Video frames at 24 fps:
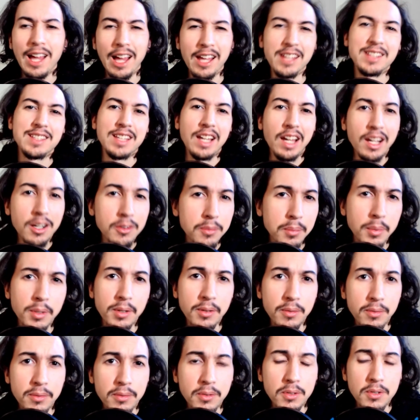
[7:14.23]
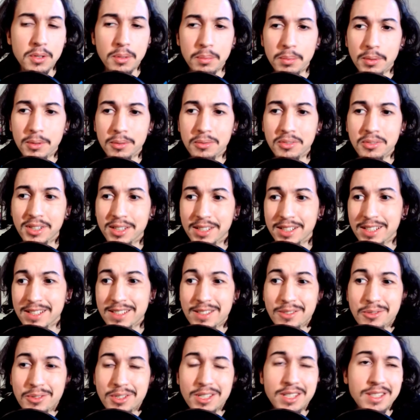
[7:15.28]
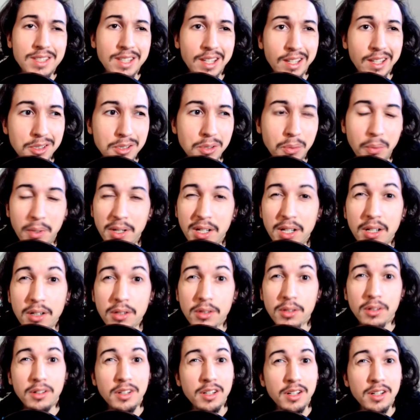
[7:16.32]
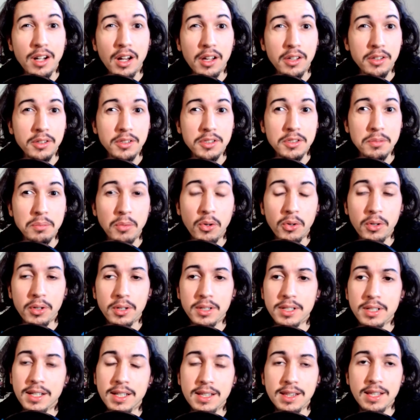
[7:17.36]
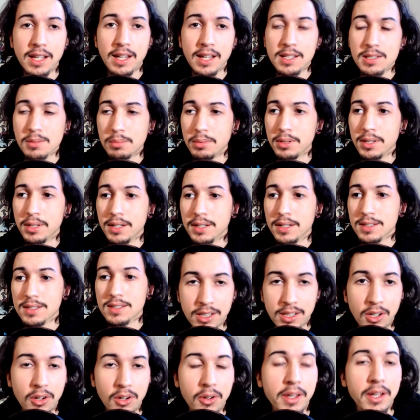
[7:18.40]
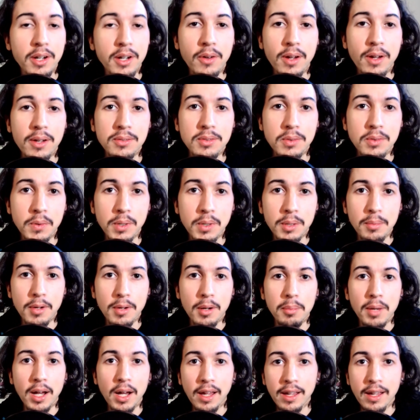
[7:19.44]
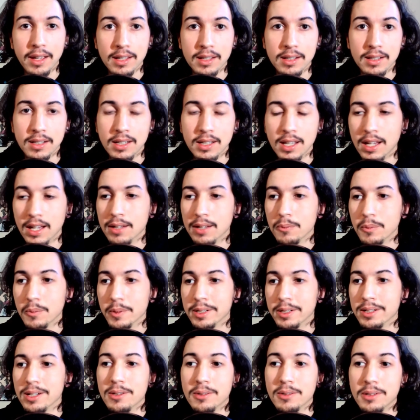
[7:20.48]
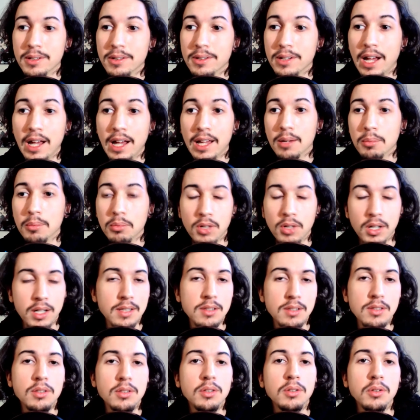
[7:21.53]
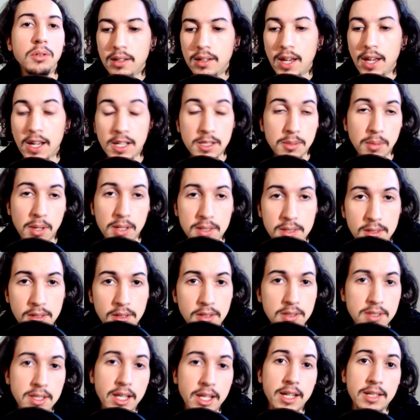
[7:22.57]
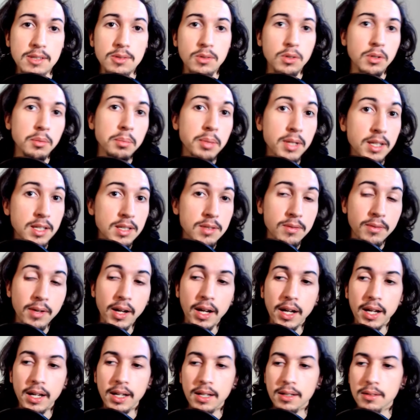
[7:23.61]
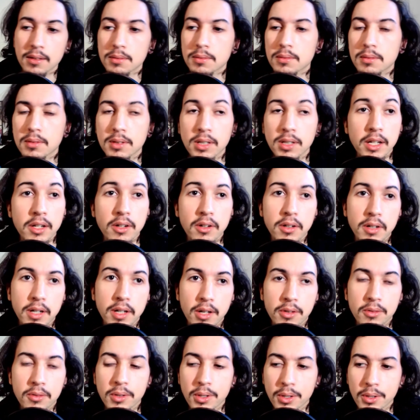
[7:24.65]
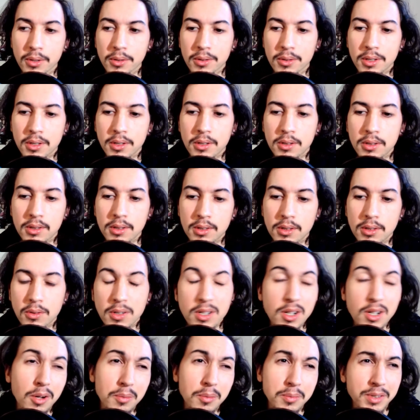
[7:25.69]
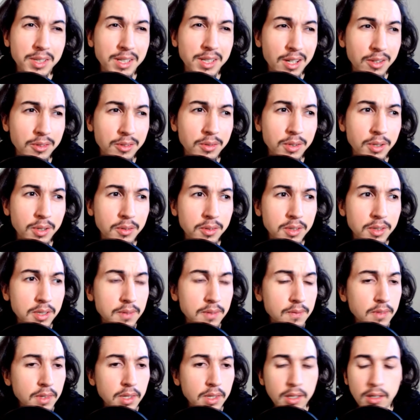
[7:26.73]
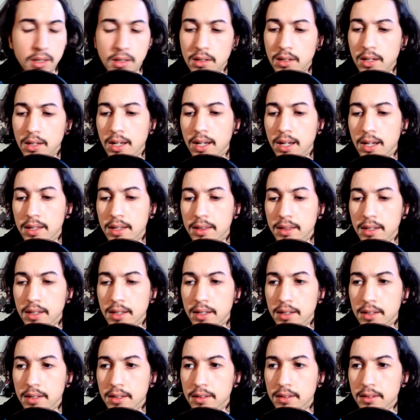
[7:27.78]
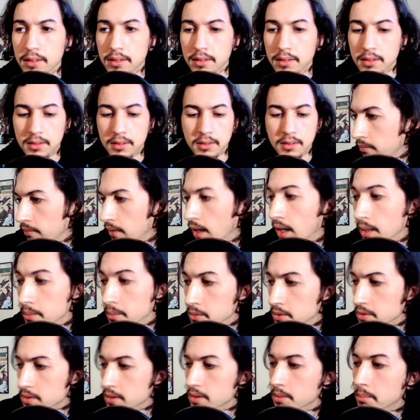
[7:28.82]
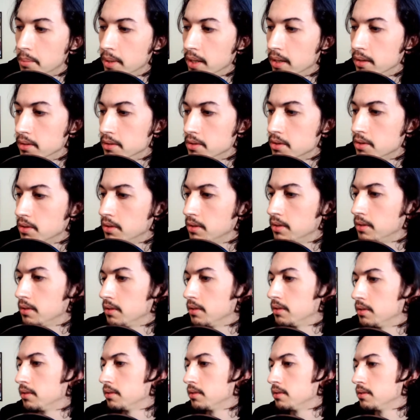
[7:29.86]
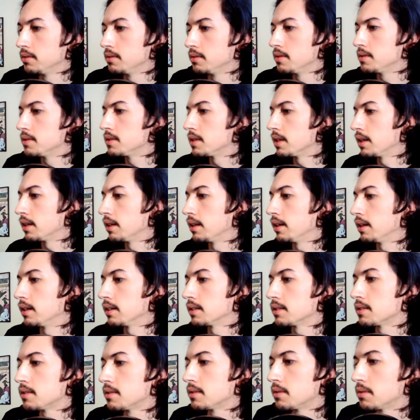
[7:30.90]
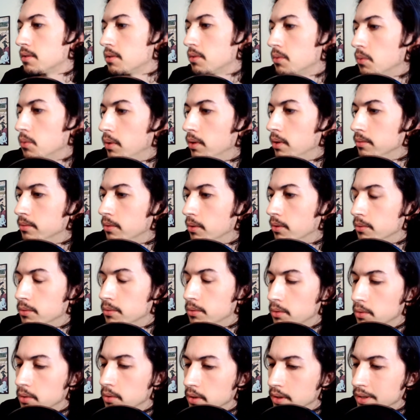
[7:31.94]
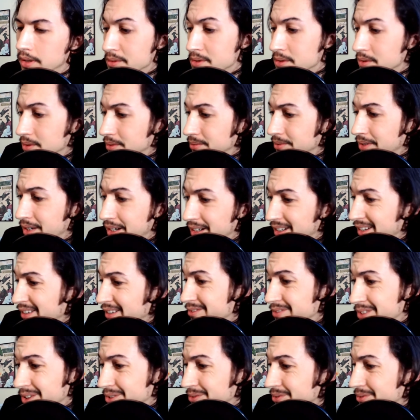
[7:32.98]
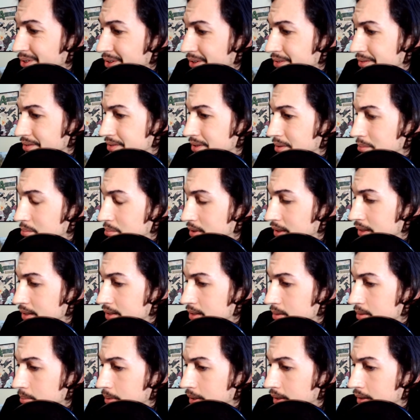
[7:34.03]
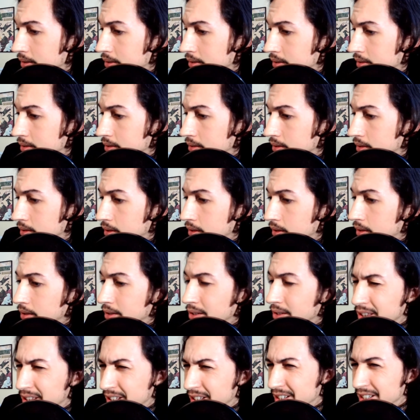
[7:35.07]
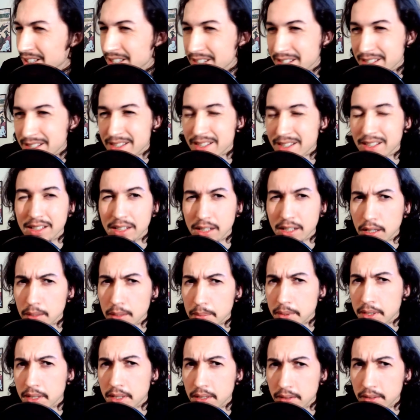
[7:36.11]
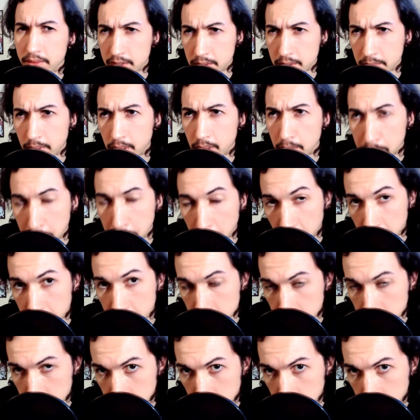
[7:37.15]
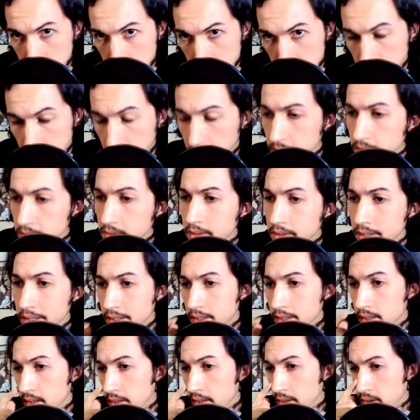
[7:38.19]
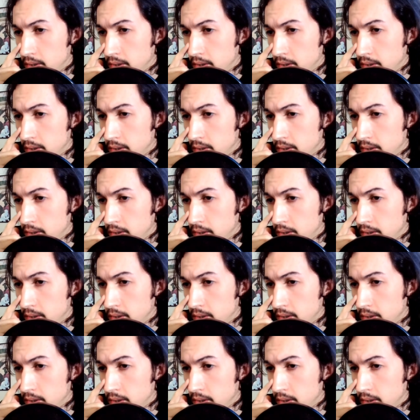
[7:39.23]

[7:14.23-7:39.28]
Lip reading: It's kind of a bit of future proofing because it was just like $20 or $30 more to get the S Plus. I don't have to worry about buying it again when I upgrade to Xbox Series X or PS5 later down the road. Hopefully down the road. And then I'm using the Behringer ZeniX 1204. So far, I have no real complaints about it. There is a little bit of a small buzz sound you get.